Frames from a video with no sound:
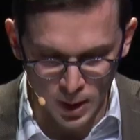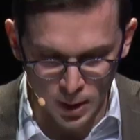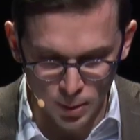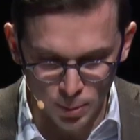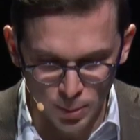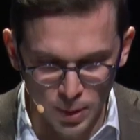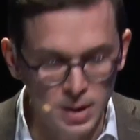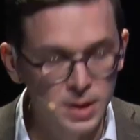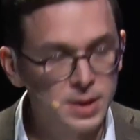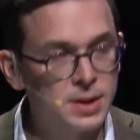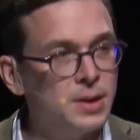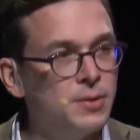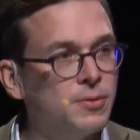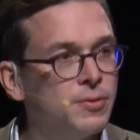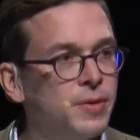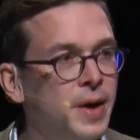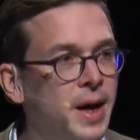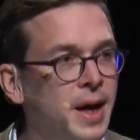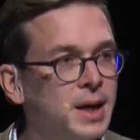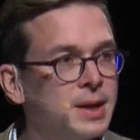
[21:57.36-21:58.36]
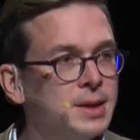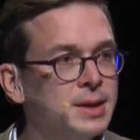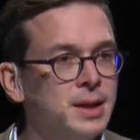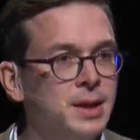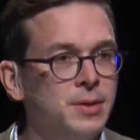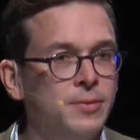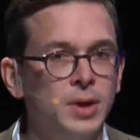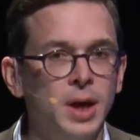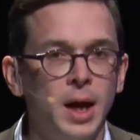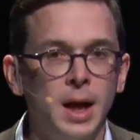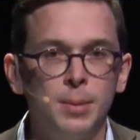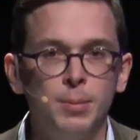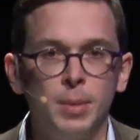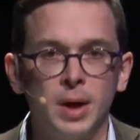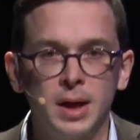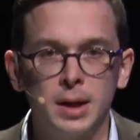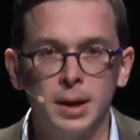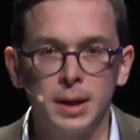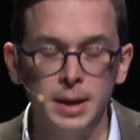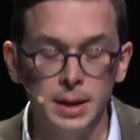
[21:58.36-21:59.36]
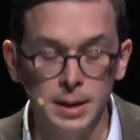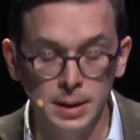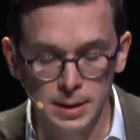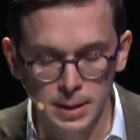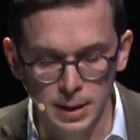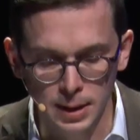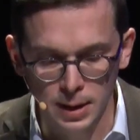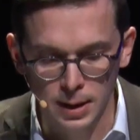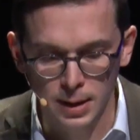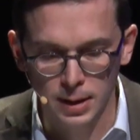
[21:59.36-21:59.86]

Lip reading: Because in fact, even al-Makrizi, in